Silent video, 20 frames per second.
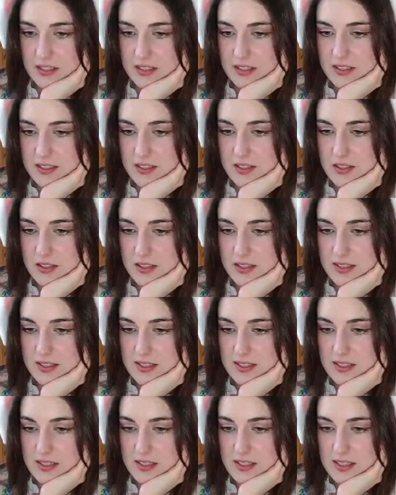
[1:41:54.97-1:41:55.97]
A student
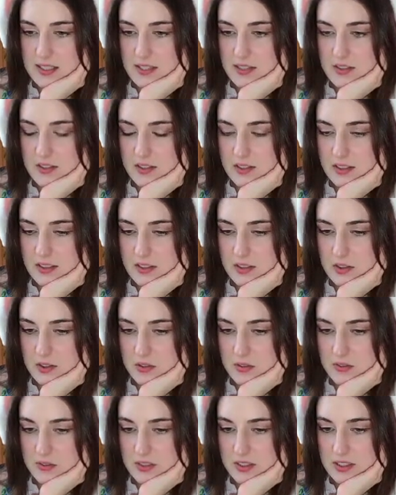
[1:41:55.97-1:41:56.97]
sat down on a
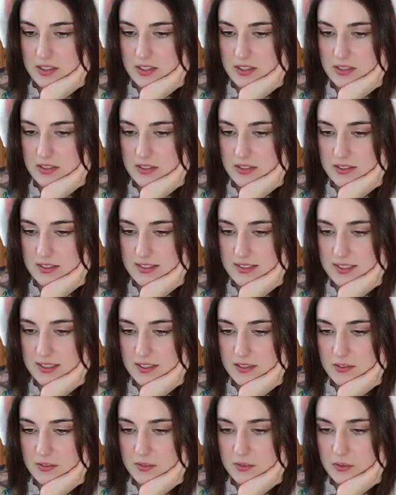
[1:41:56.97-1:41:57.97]
sofa on the
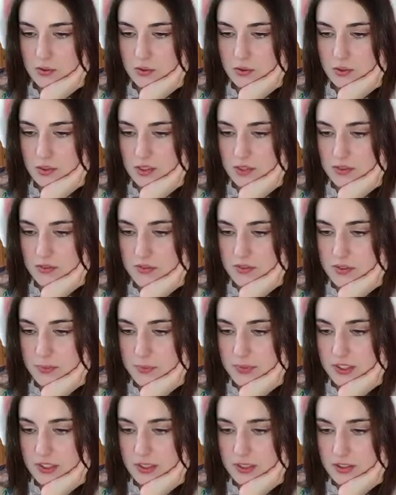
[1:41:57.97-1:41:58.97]
second floor of the
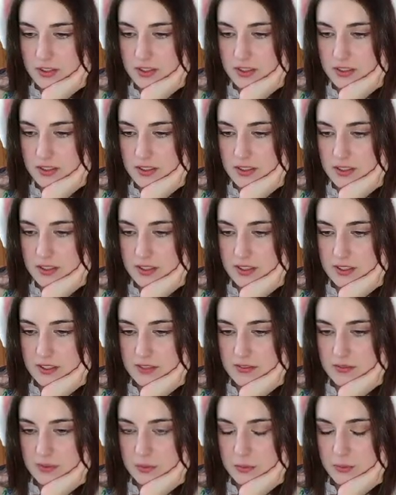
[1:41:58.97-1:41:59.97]
building
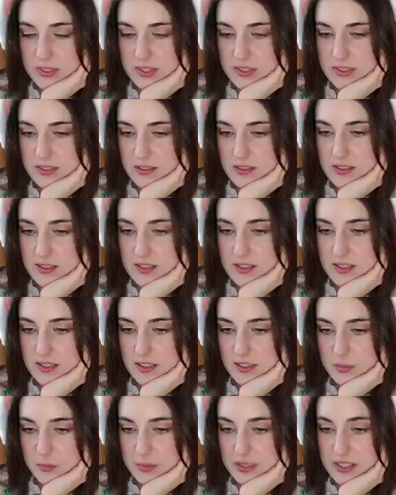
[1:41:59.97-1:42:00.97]
for Western
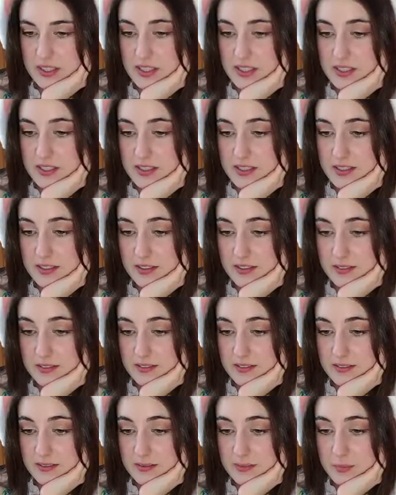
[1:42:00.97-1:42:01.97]
style painting